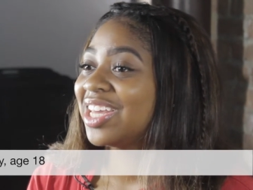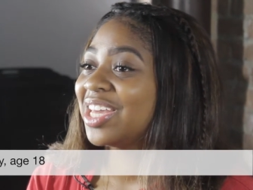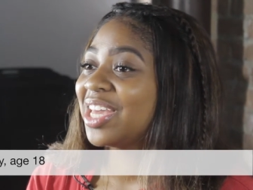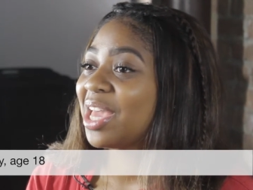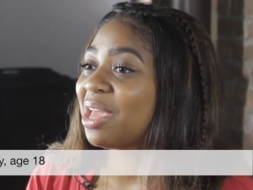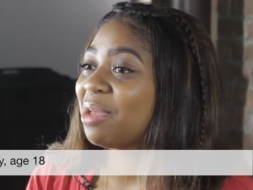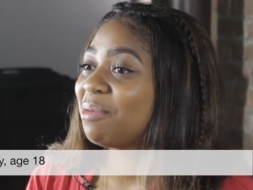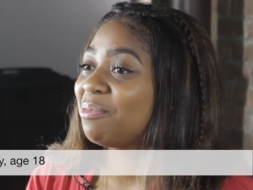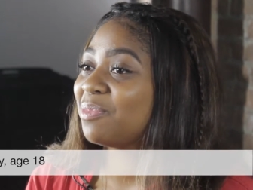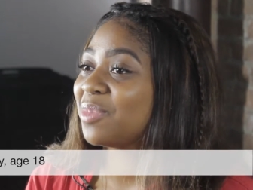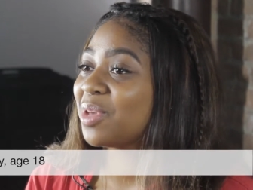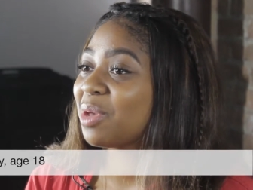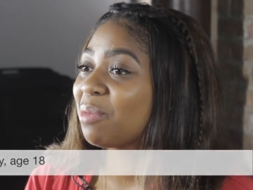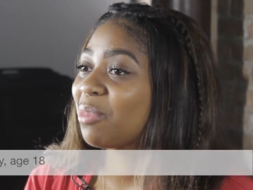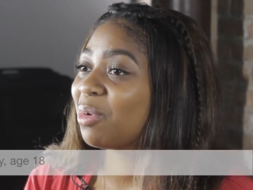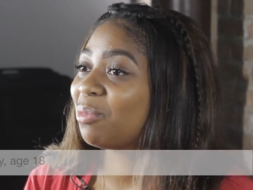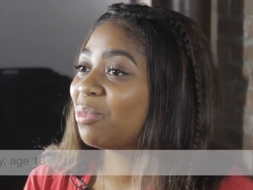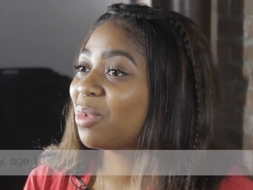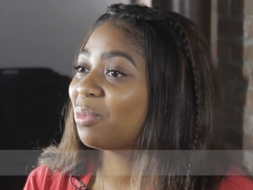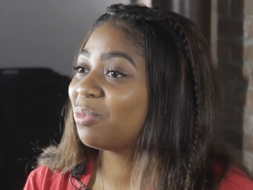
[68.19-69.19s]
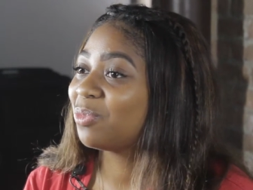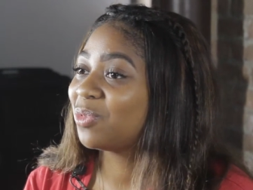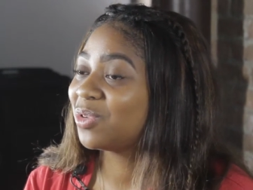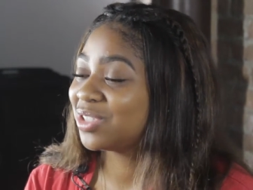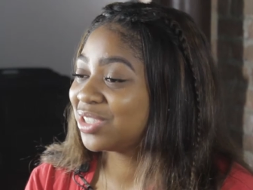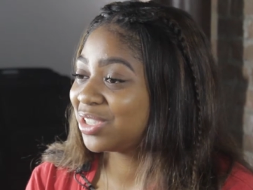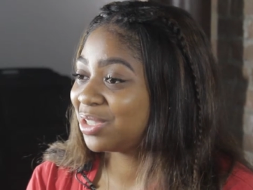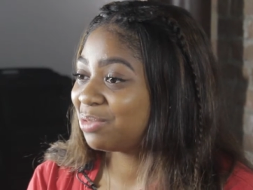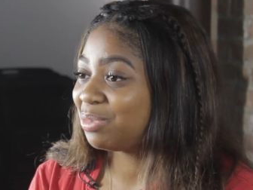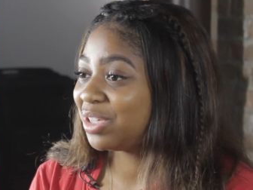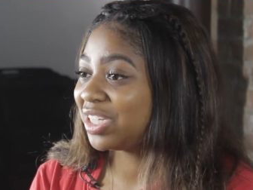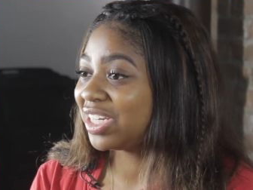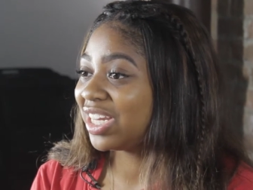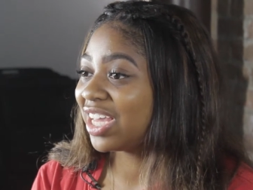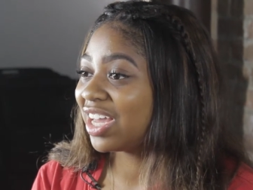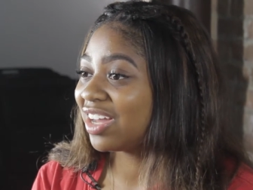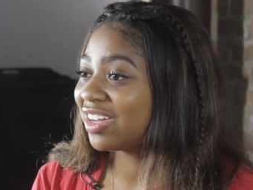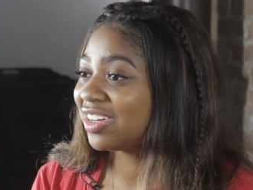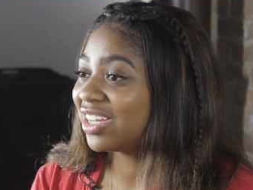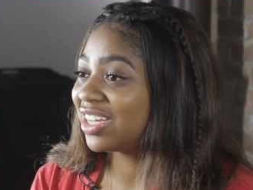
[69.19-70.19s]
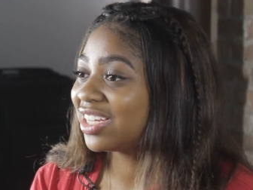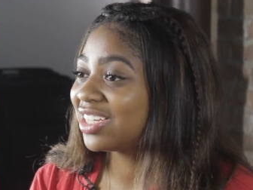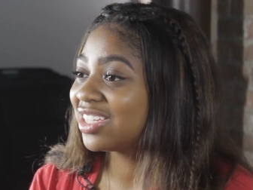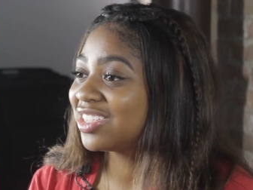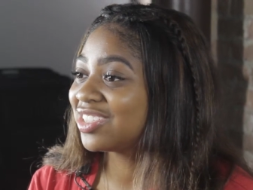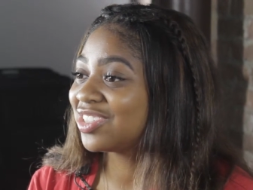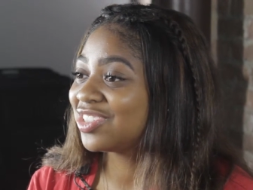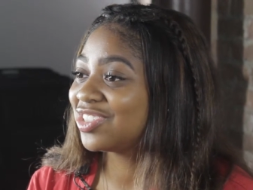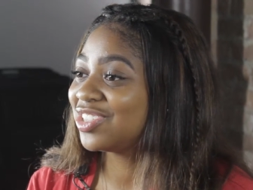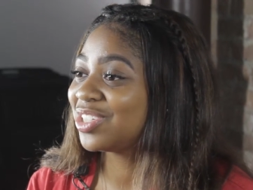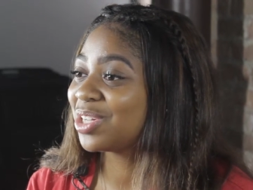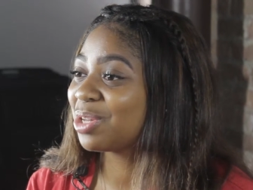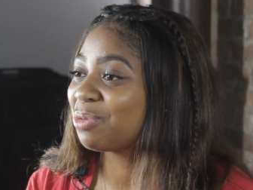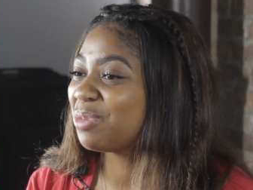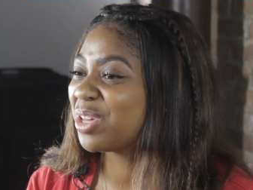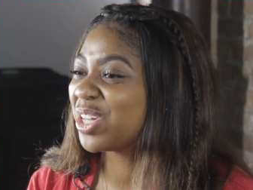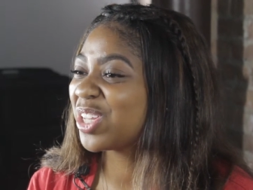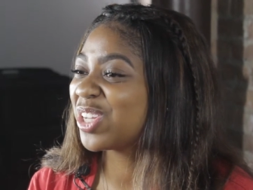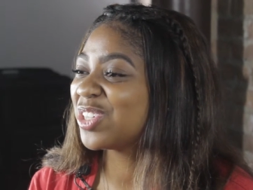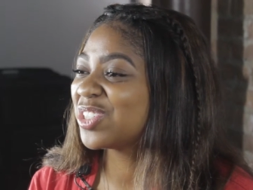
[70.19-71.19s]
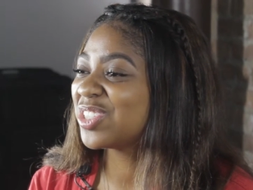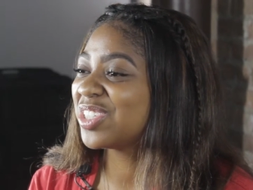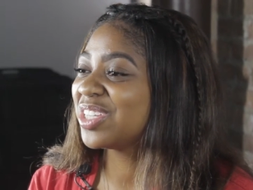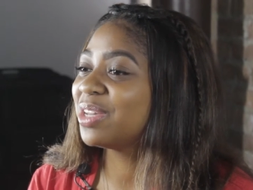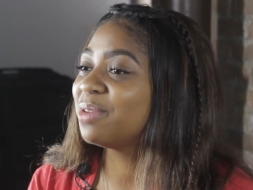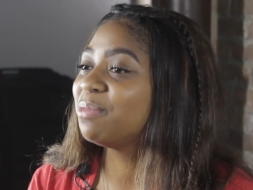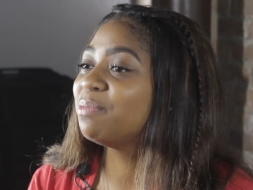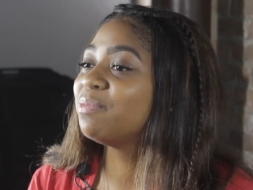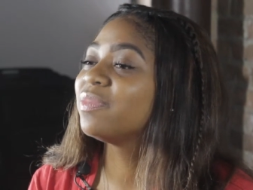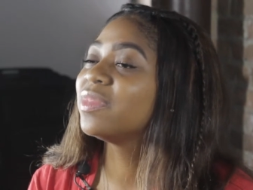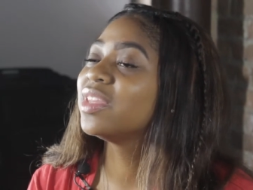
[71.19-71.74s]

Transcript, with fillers: And me and my mom wanted to be down there so she could be close to him.